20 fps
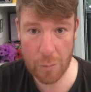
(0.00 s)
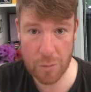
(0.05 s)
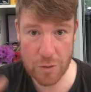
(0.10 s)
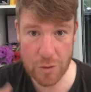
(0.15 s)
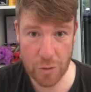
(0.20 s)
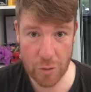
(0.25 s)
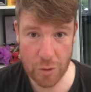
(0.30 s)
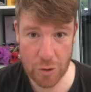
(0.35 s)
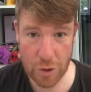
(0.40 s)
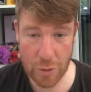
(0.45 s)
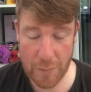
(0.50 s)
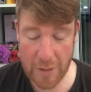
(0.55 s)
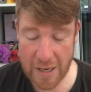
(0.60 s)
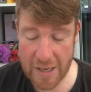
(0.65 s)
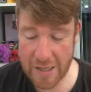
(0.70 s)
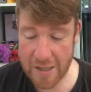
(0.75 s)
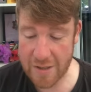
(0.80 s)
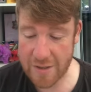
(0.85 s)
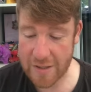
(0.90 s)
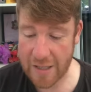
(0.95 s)
social
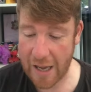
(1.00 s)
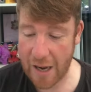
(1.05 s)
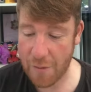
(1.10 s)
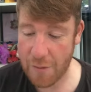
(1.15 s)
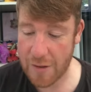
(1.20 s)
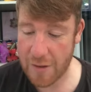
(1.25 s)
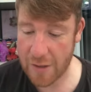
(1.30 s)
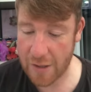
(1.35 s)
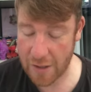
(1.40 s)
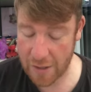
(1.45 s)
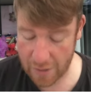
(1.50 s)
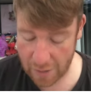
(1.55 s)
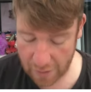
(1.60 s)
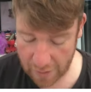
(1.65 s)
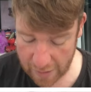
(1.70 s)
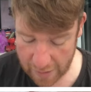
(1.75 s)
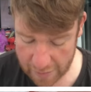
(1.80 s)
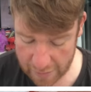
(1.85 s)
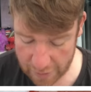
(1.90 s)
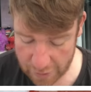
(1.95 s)
medias are in
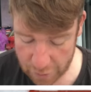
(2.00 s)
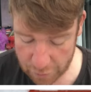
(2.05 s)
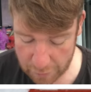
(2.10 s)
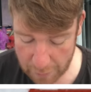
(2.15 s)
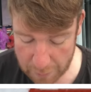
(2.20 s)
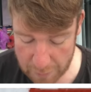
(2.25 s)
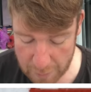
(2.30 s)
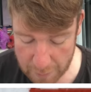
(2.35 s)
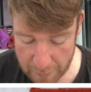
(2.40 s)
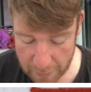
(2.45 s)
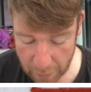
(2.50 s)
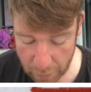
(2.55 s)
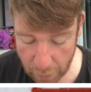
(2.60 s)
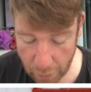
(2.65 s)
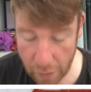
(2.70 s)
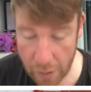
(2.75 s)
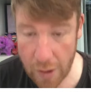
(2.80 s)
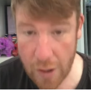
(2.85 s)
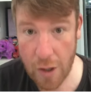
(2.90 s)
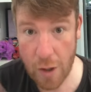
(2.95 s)
the description
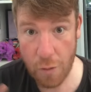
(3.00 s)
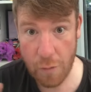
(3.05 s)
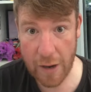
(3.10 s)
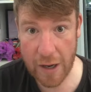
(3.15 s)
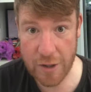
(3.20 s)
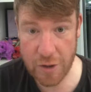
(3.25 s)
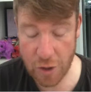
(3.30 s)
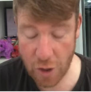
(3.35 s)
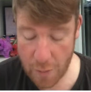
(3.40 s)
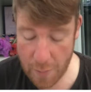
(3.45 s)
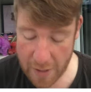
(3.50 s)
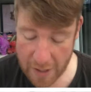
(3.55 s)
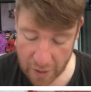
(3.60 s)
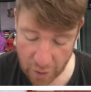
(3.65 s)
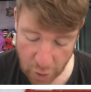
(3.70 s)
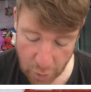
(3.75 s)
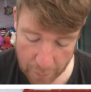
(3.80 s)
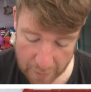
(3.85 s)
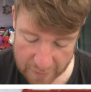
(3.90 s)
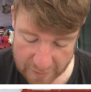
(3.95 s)
below. Right, join me in a
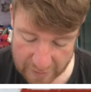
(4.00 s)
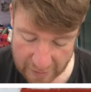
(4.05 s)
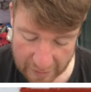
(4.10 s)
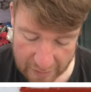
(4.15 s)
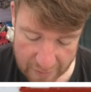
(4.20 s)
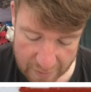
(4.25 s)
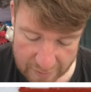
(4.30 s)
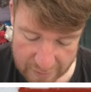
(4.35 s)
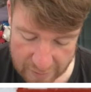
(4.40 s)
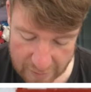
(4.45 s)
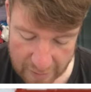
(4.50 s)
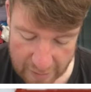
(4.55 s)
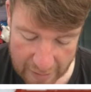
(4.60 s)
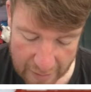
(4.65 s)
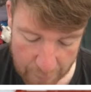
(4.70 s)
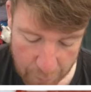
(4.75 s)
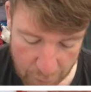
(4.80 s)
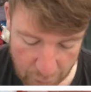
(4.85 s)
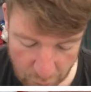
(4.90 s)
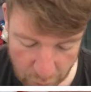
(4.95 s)
couple of seconds. I'm going to